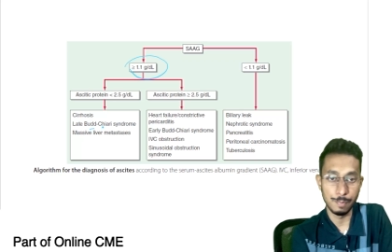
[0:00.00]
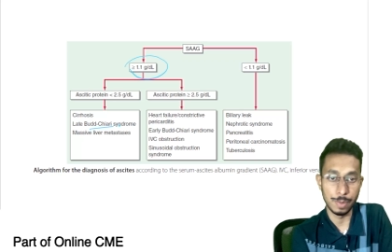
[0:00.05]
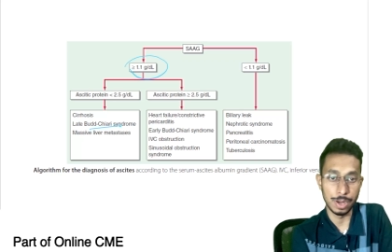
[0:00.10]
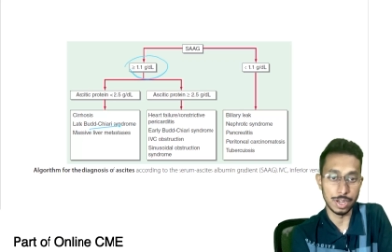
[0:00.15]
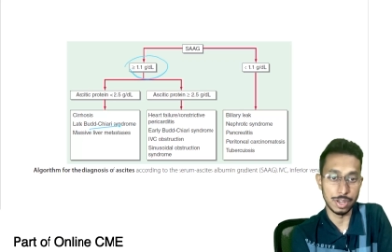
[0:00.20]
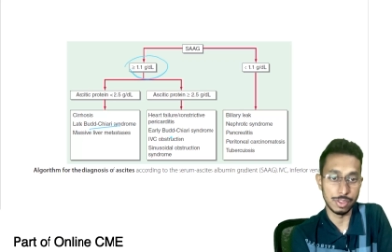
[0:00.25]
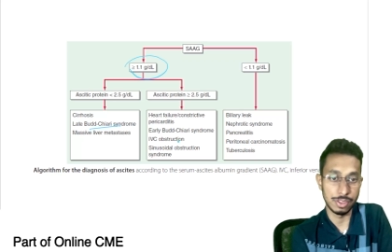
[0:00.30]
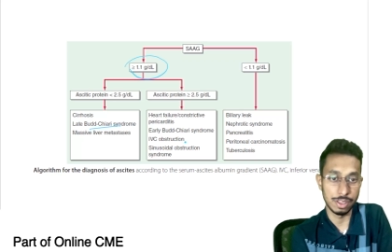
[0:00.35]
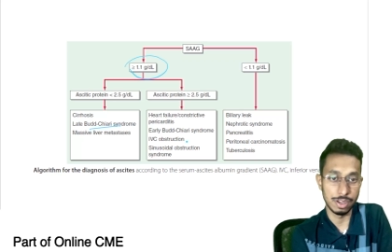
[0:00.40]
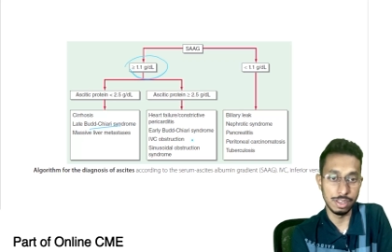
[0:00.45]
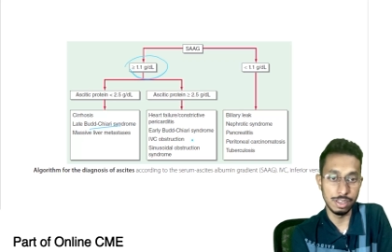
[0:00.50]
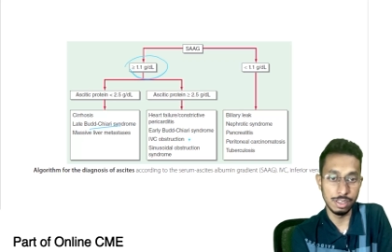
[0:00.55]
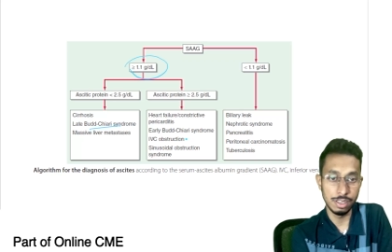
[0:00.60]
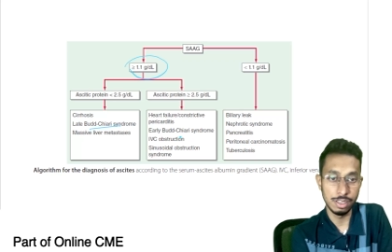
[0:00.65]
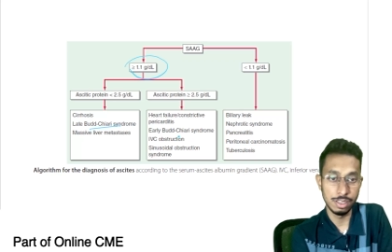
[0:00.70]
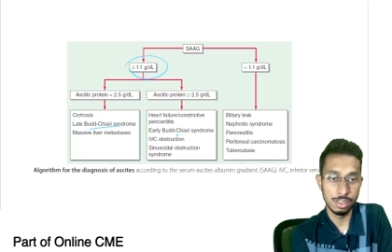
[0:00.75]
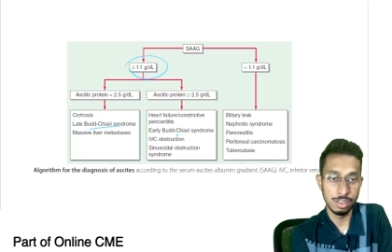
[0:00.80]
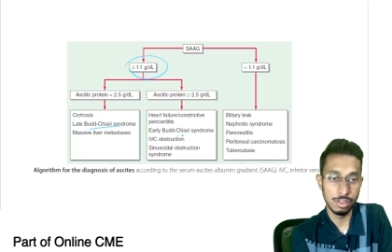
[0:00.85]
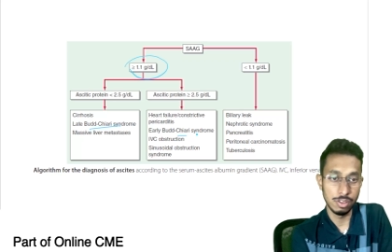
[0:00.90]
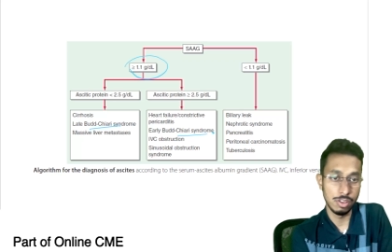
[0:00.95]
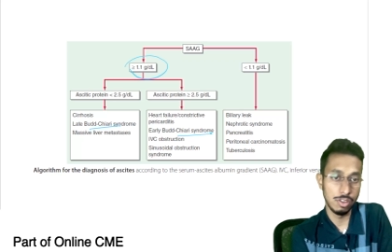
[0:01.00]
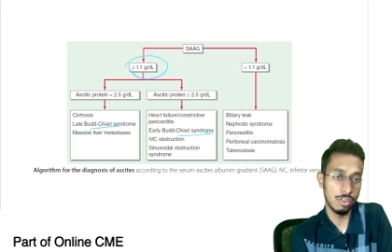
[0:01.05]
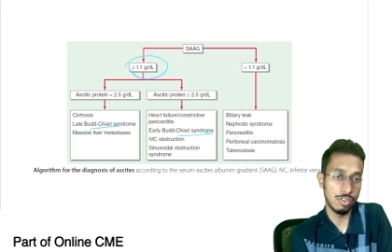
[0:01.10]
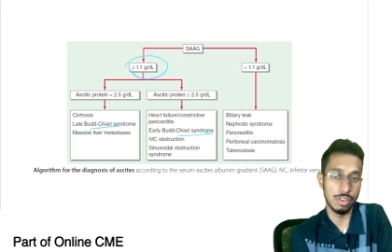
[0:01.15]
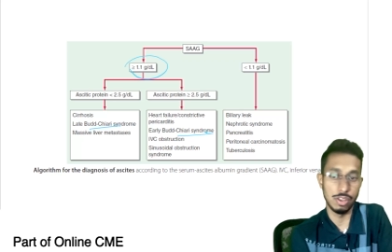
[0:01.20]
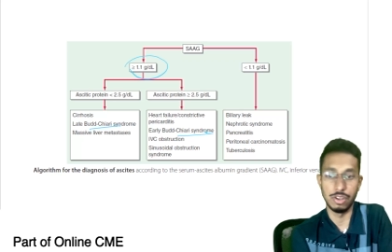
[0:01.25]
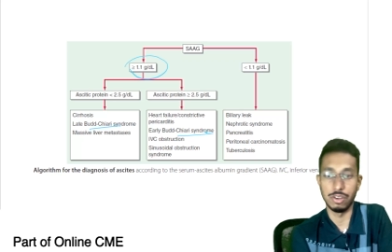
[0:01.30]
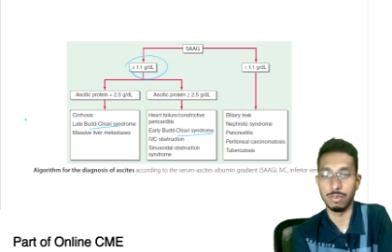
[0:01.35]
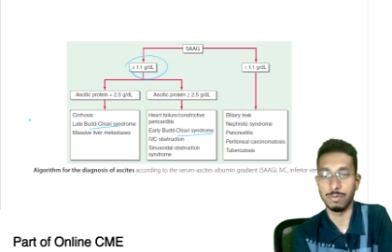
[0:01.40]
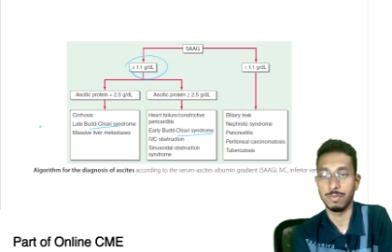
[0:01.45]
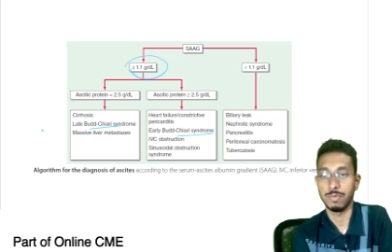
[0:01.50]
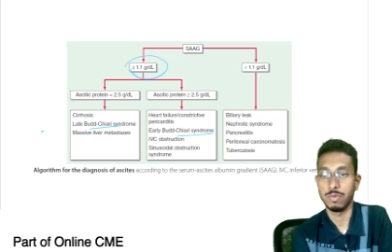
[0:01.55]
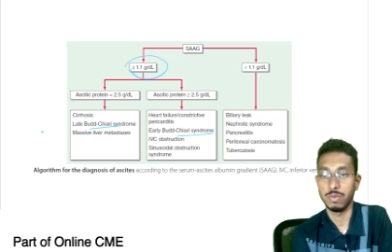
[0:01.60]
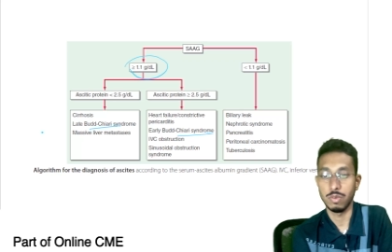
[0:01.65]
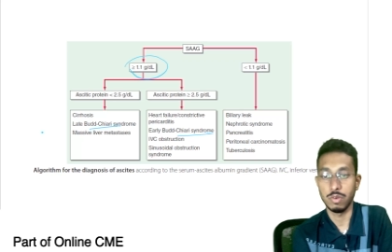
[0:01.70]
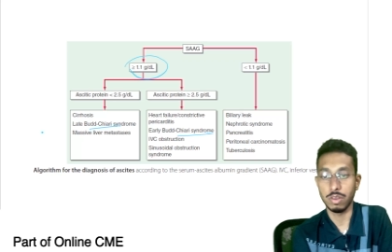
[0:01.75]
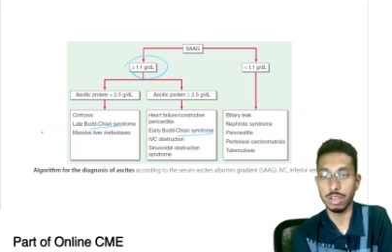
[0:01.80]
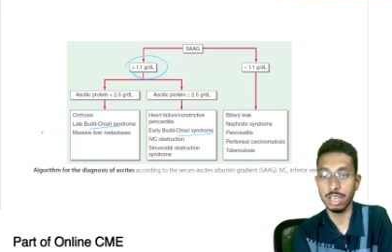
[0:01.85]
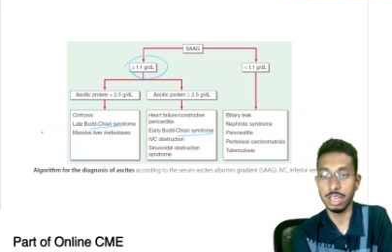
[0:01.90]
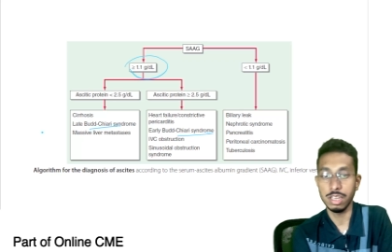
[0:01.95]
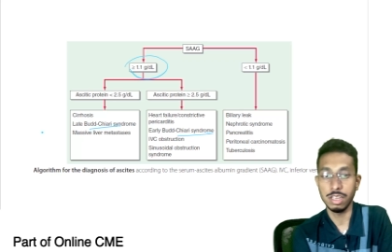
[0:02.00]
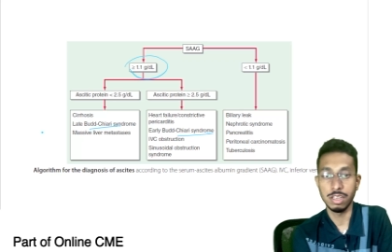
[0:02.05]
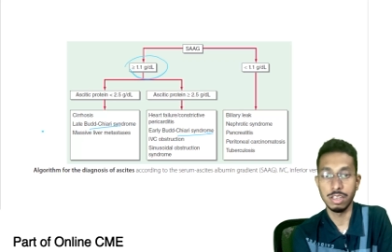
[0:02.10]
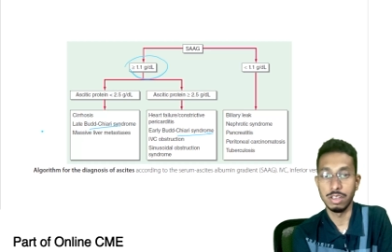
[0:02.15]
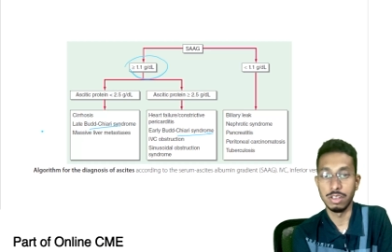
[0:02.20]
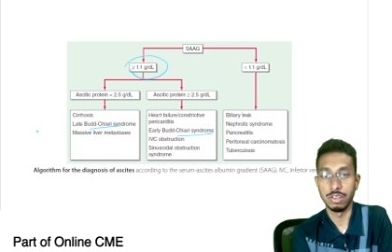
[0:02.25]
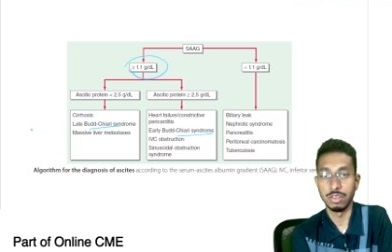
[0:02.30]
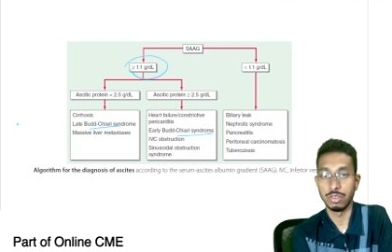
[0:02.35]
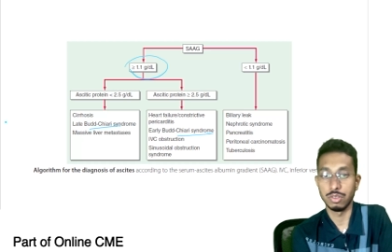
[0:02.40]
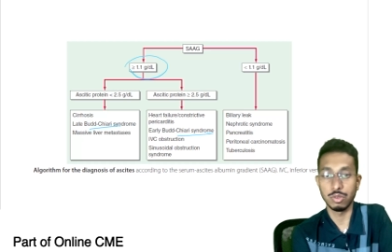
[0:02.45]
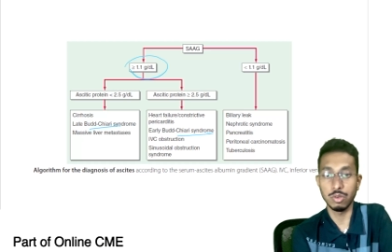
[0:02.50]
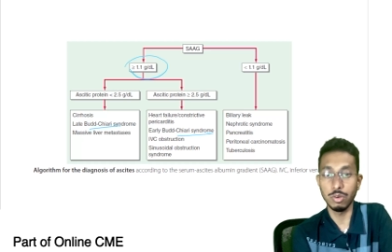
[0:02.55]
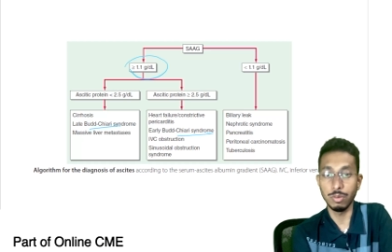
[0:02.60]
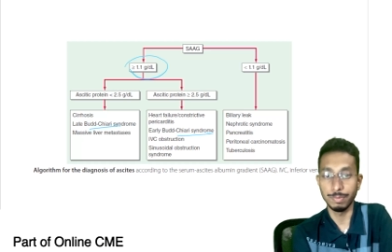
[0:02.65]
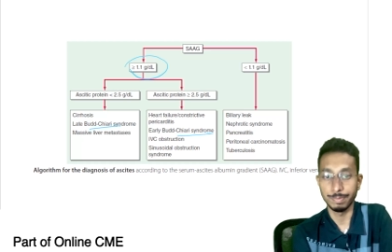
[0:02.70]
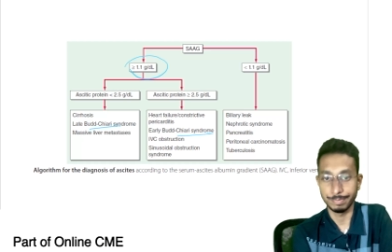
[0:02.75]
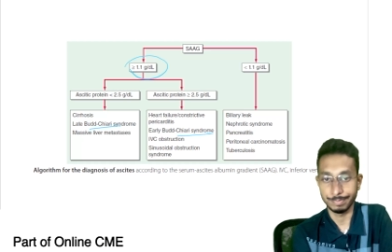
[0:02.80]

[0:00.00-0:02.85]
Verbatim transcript: Budd-Chiari syndrome okay so